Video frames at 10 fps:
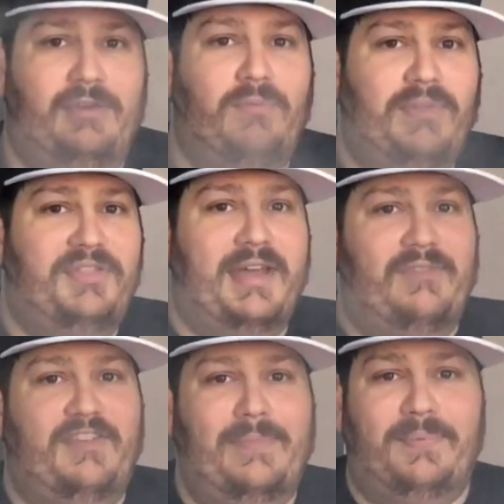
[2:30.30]
with
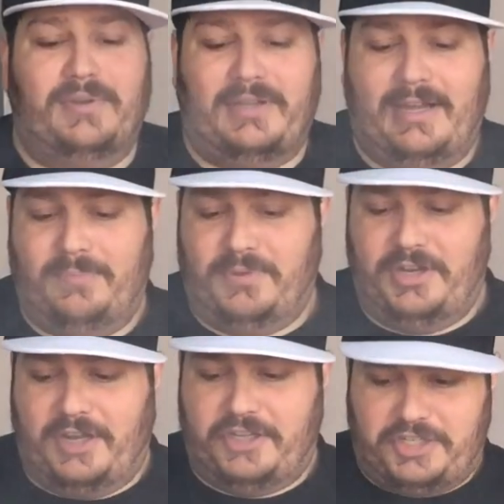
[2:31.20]
that vapor cloud
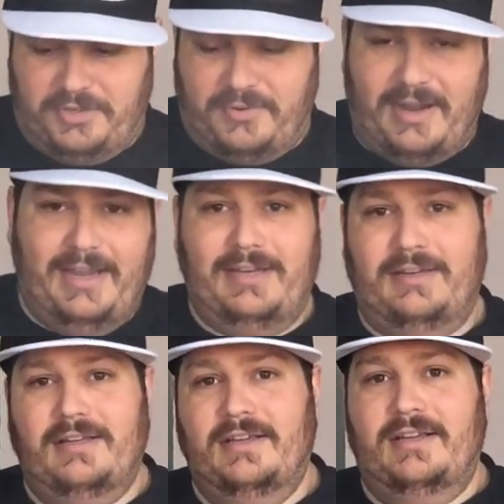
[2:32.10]
production, right?
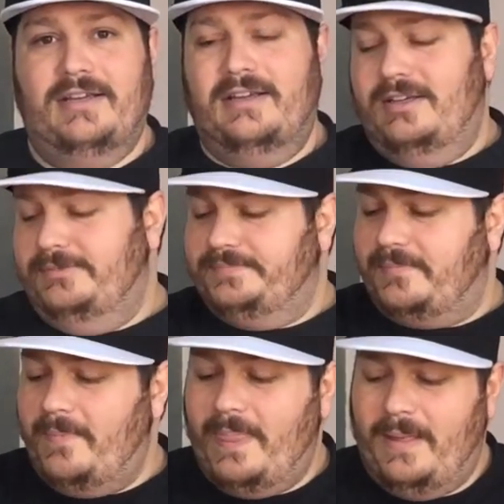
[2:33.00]

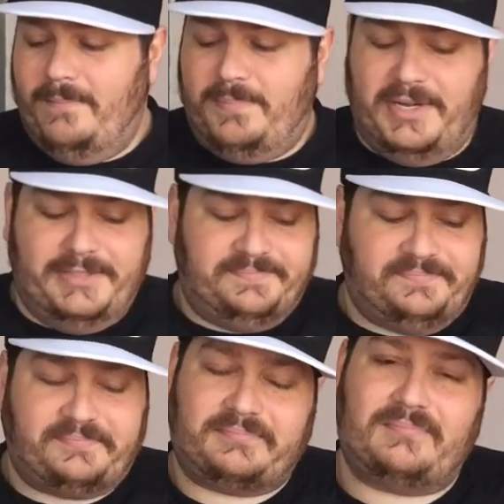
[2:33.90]
But
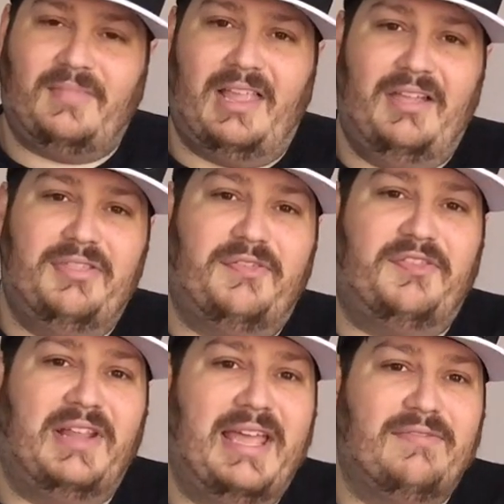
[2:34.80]
the
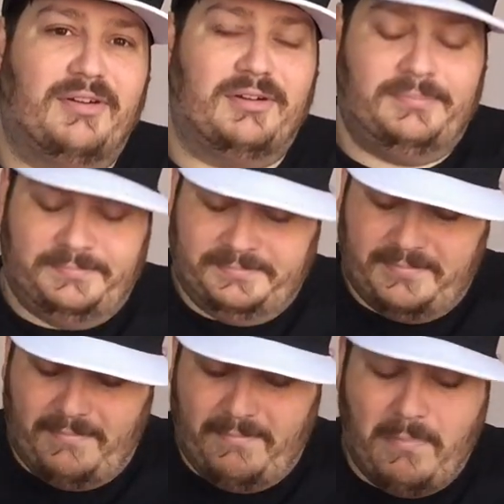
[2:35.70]
flavor
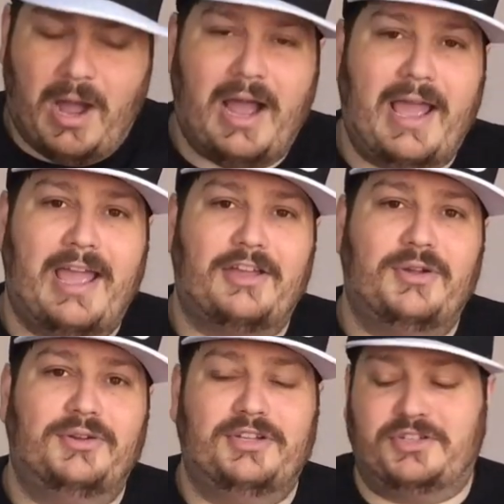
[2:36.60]
my
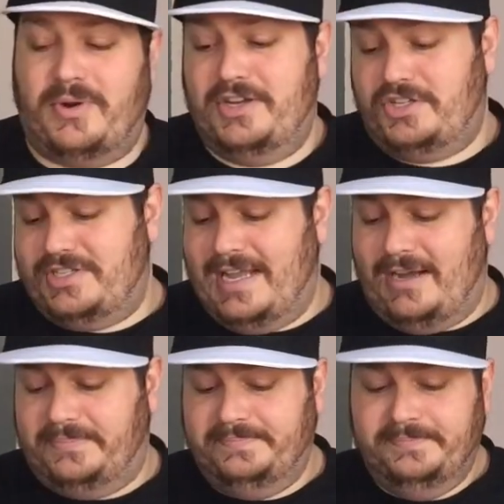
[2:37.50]
goodness gracious.
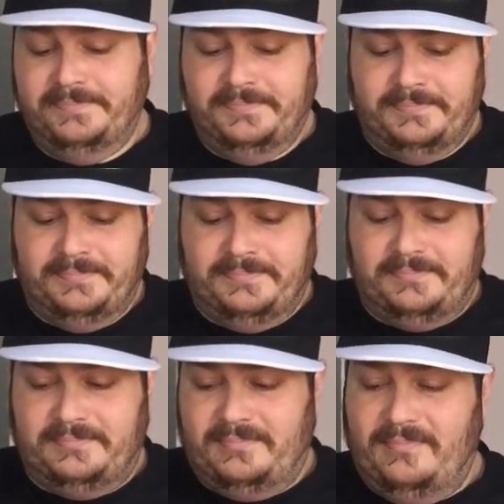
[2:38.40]
Now,
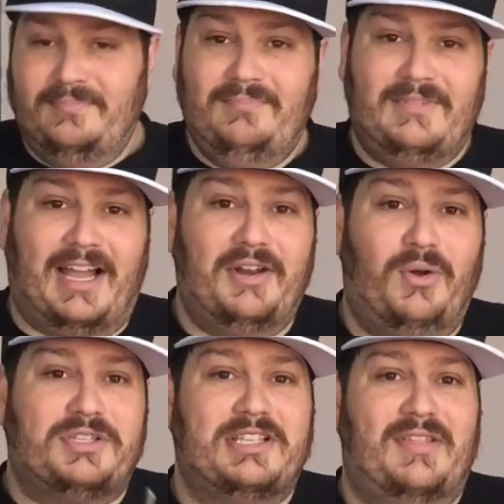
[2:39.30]
I know
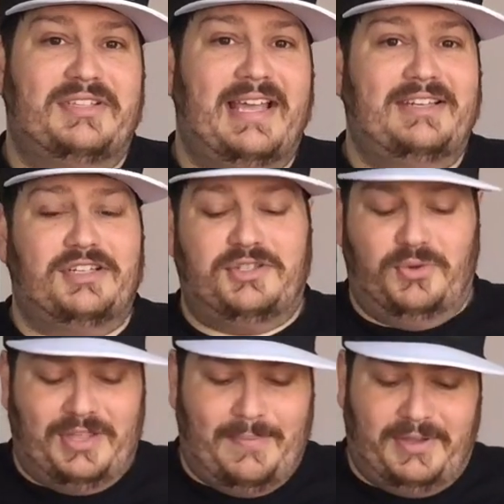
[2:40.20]
it's not the tank just
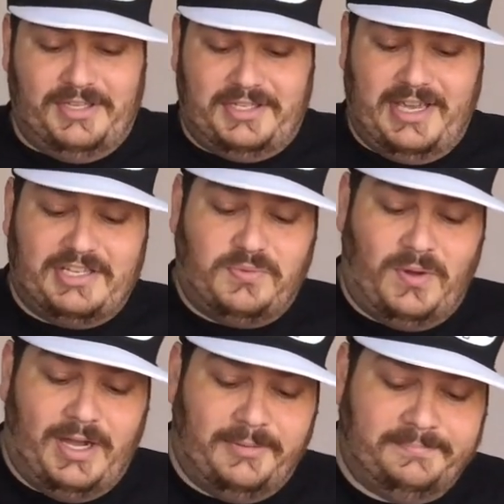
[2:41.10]
doing that because guess what?